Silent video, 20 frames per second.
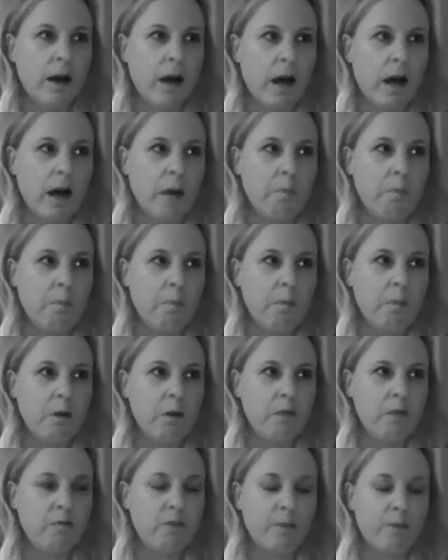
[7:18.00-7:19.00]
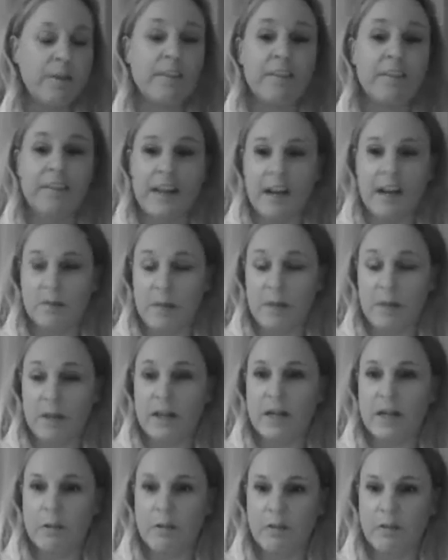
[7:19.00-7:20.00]
from a
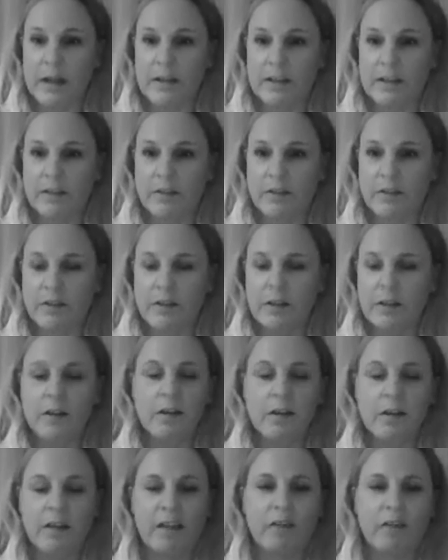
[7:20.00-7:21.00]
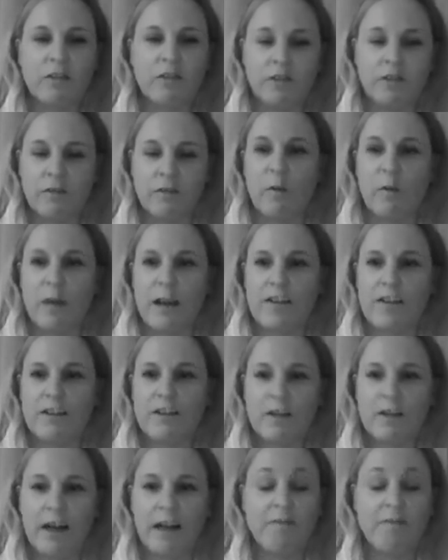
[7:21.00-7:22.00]
sustainability perspective. And I think there's different
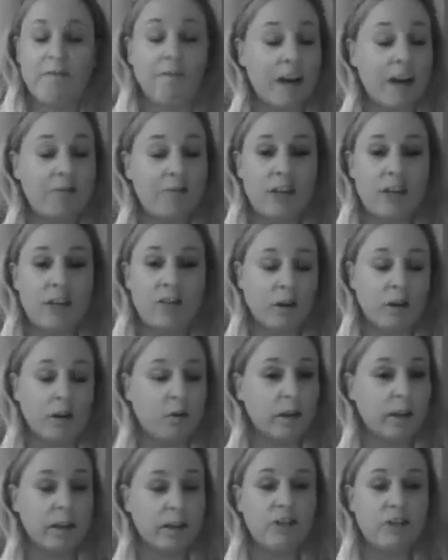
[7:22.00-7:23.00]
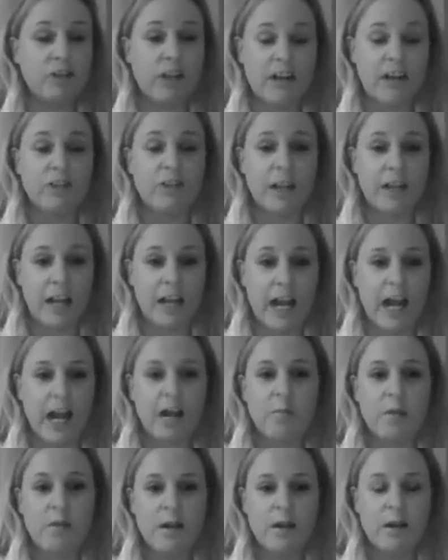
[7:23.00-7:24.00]
ways to do that. And 5G is going to really change the
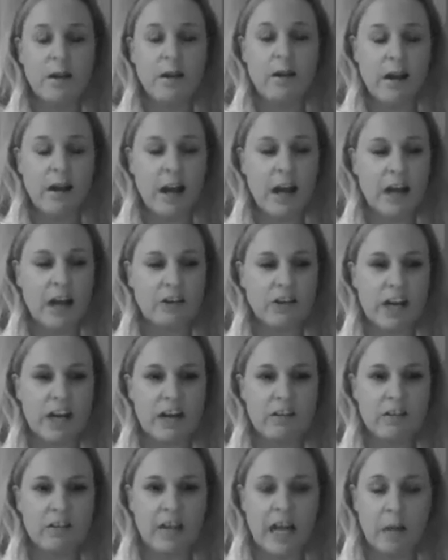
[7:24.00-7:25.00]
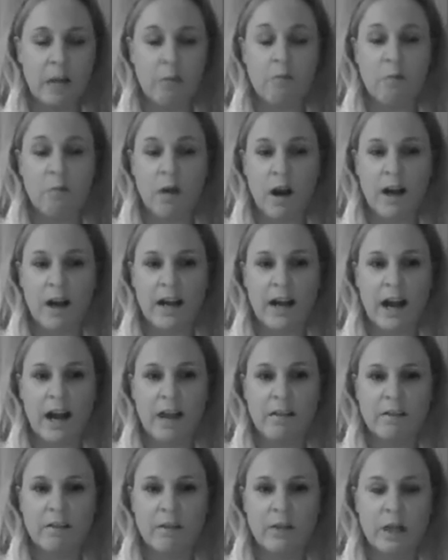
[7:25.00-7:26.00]
game and change the game of
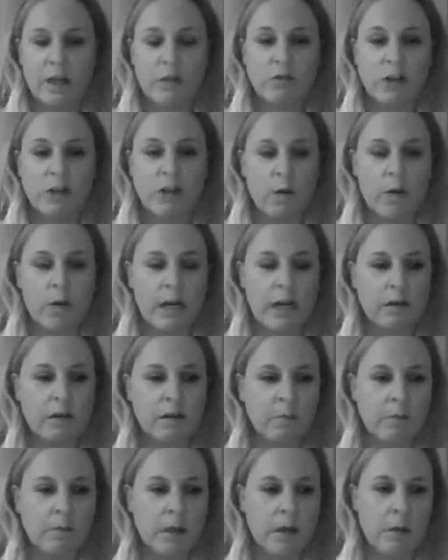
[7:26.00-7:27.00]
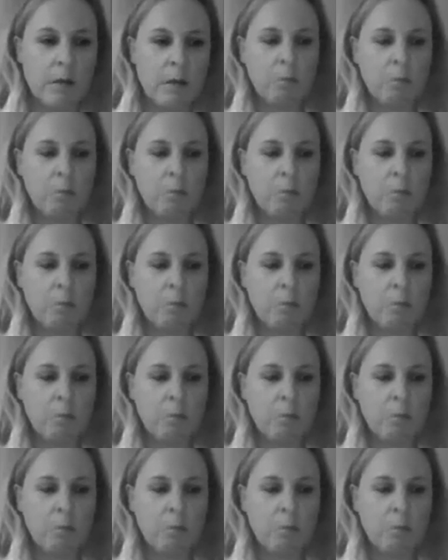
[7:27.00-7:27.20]
broadcast, so that you don't need to